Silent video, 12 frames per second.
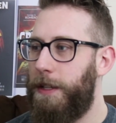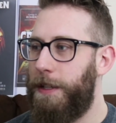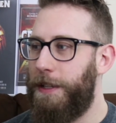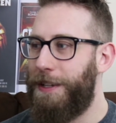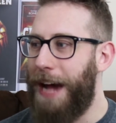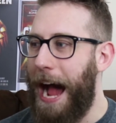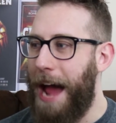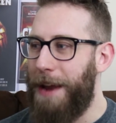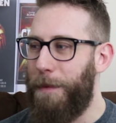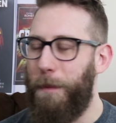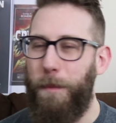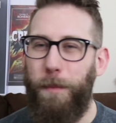
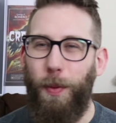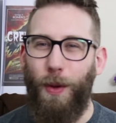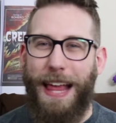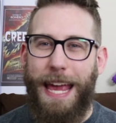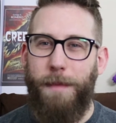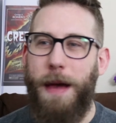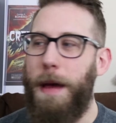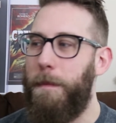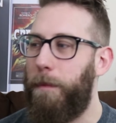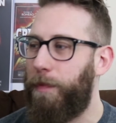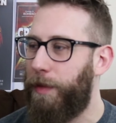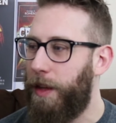not blame
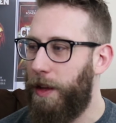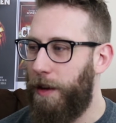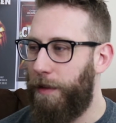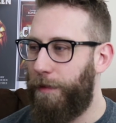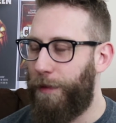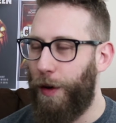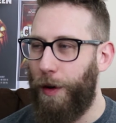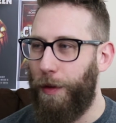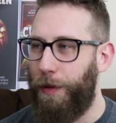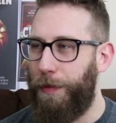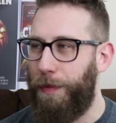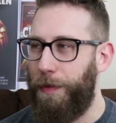him
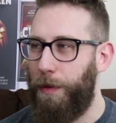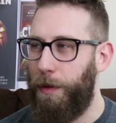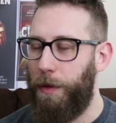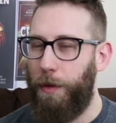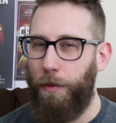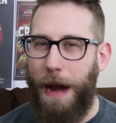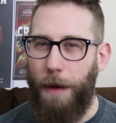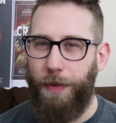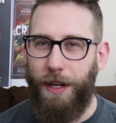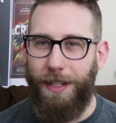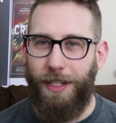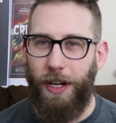for the route
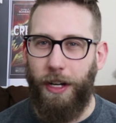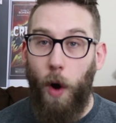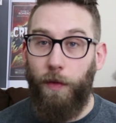that he took.